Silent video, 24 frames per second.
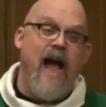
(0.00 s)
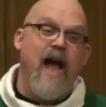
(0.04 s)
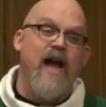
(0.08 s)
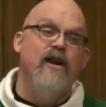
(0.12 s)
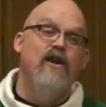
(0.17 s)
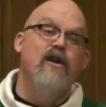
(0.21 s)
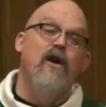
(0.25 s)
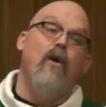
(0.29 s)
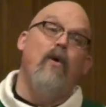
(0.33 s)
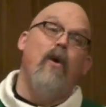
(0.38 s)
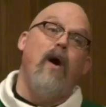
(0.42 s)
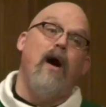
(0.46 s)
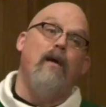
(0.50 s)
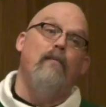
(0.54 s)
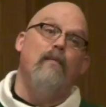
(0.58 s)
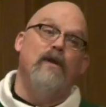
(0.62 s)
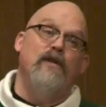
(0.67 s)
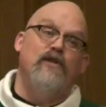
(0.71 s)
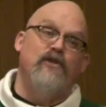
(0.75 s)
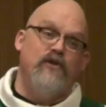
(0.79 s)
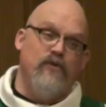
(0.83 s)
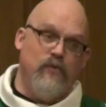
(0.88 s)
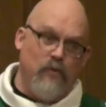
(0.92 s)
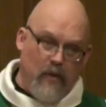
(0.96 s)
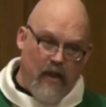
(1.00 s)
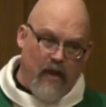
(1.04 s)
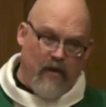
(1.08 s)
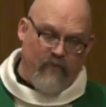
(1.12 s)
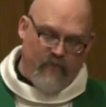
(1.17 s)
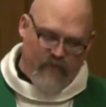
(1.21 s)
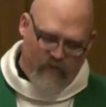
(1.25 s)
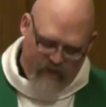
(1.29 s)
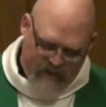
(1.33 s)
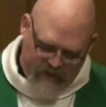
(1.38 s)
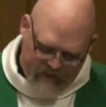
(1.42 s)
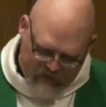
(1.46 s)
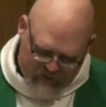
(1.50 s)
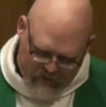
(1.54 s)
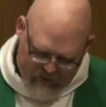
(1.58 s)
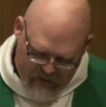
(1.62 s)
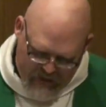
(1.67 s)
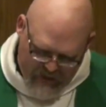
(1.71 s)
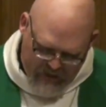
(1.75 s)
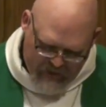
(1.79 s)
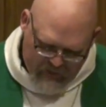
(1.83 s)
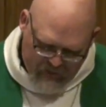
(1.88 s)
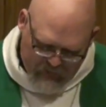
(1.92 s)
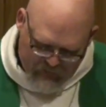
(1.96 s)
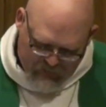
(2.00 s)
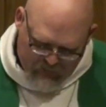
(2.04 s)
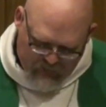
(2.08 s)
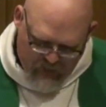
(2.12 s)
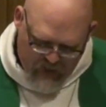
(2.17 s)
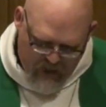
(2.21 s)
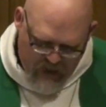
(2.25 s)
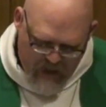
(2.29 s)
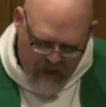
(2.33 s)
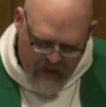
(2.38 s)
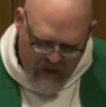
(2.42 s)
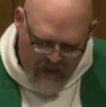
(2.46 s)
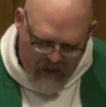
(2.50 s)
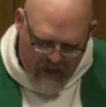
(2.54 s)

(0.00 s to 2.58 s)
I know how much you love these things.